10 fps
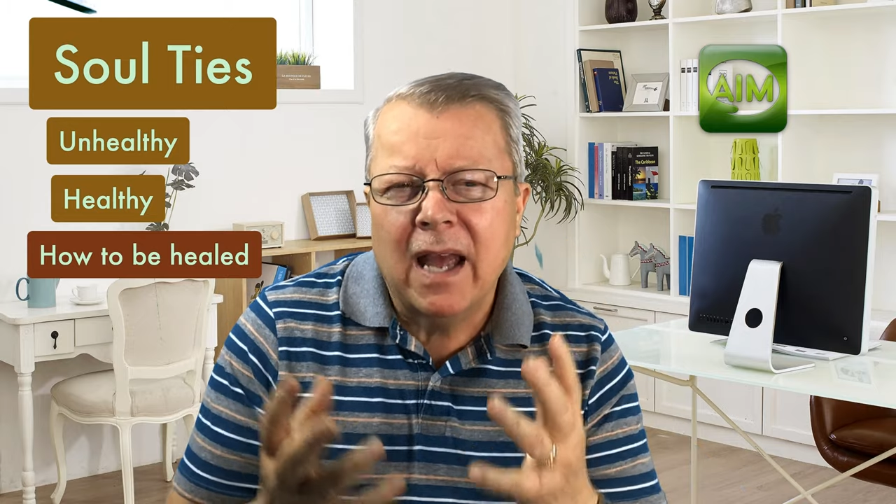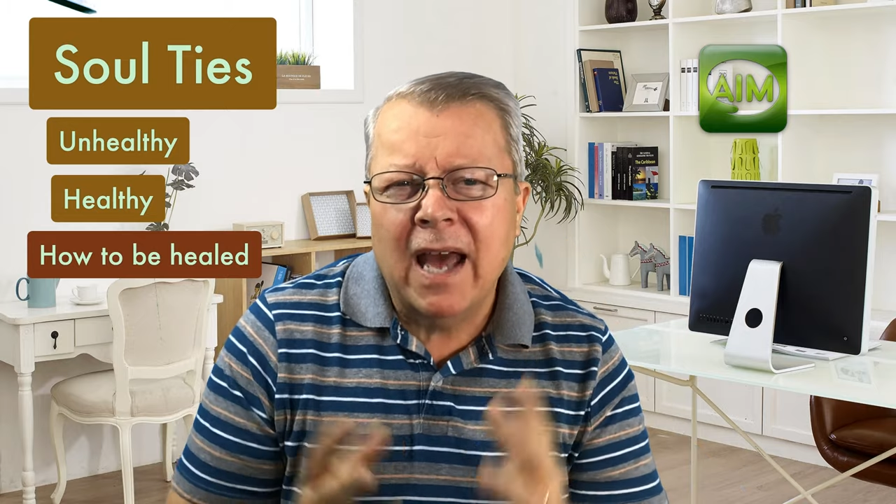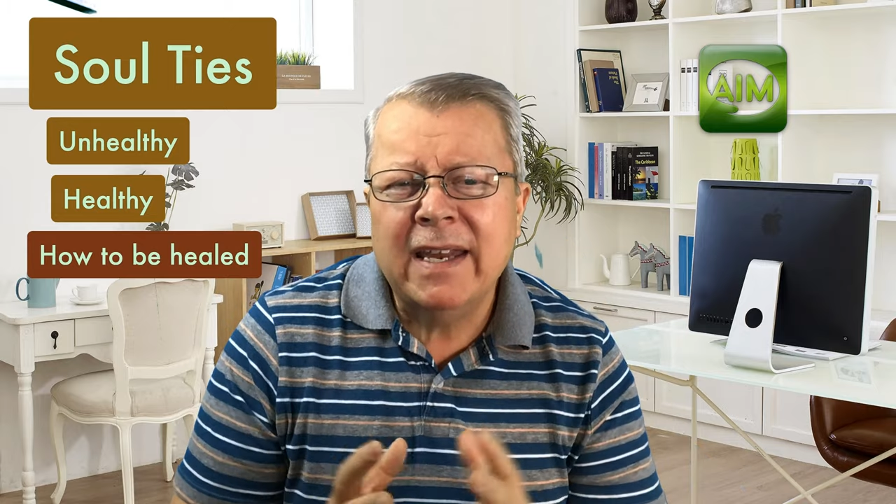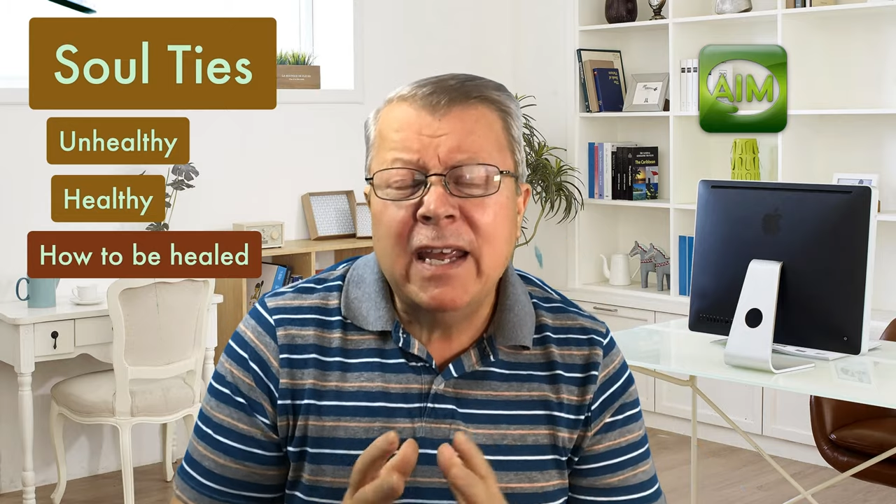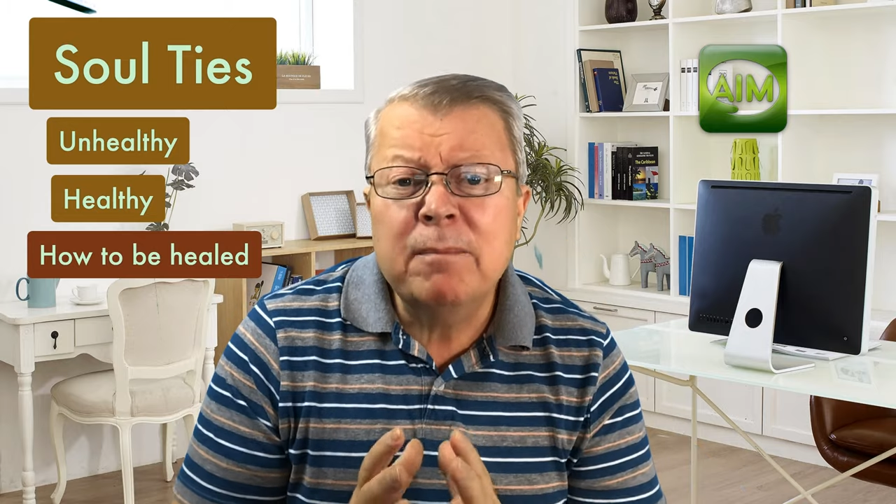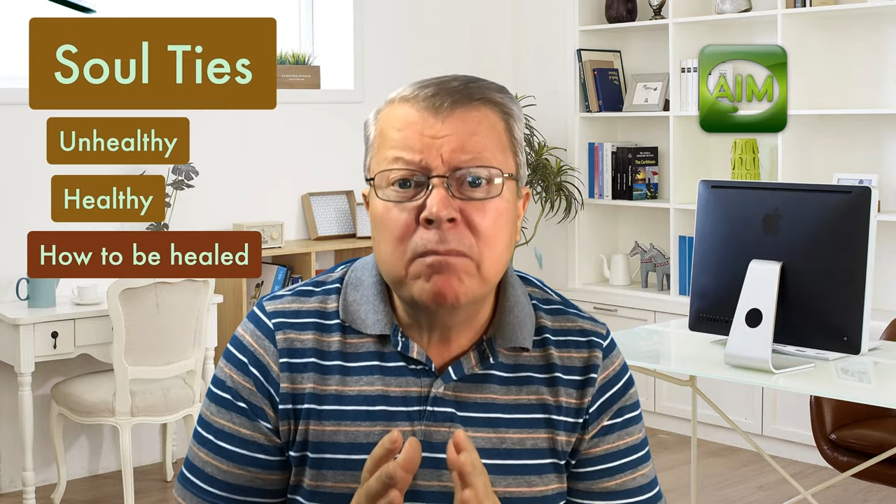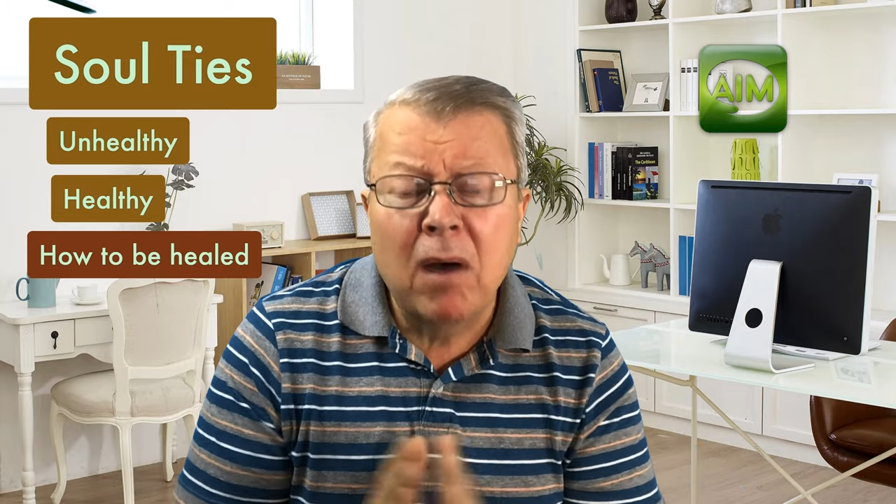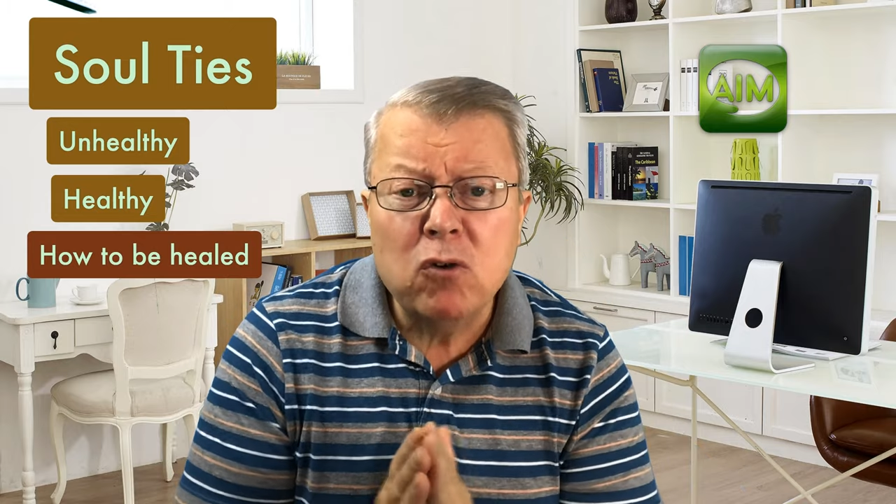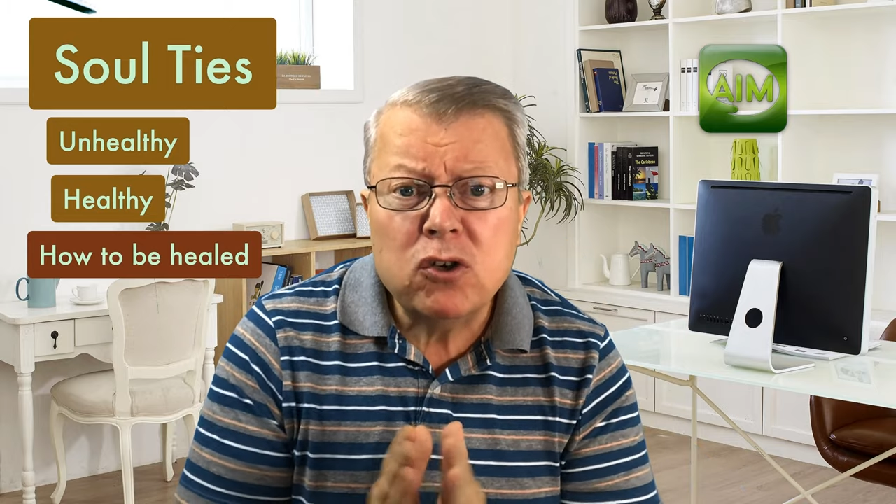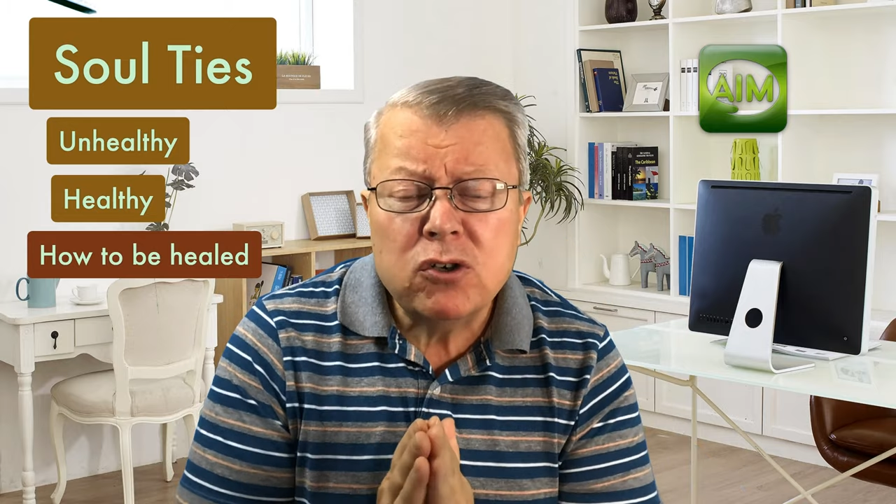An
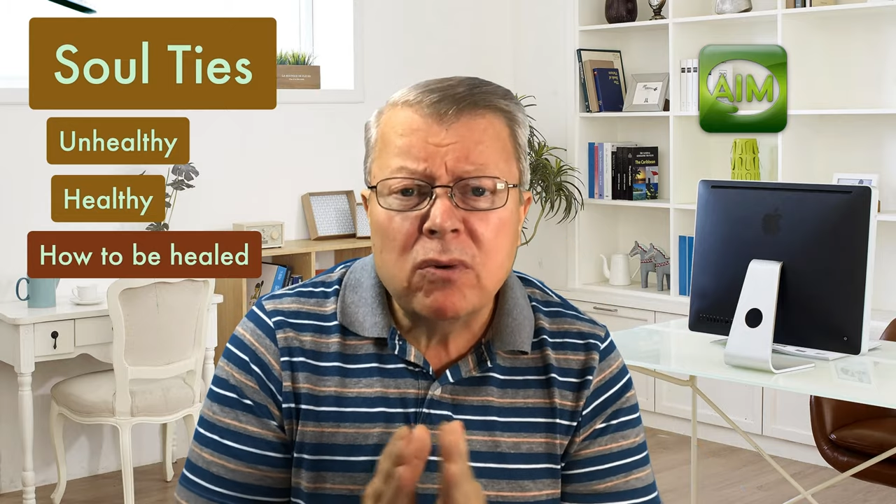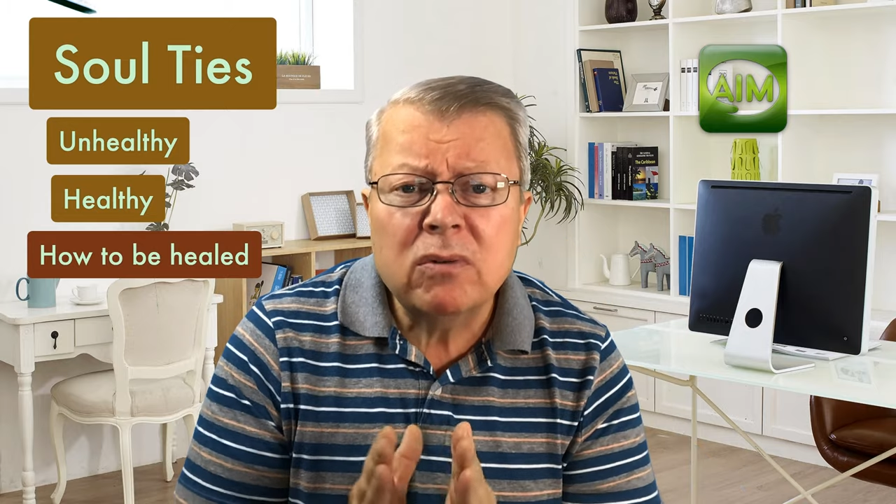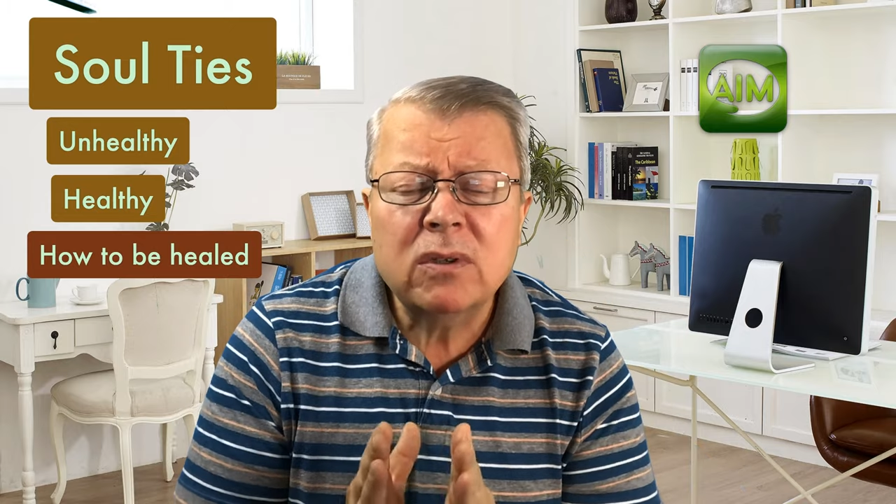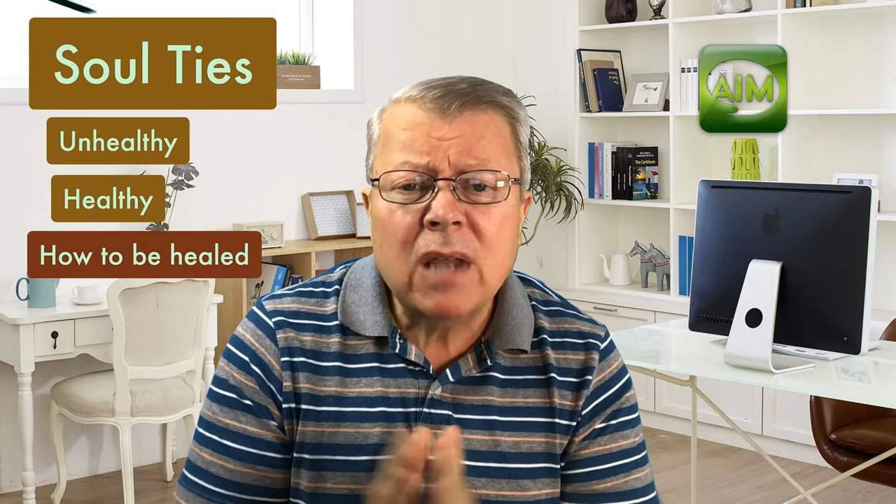emotional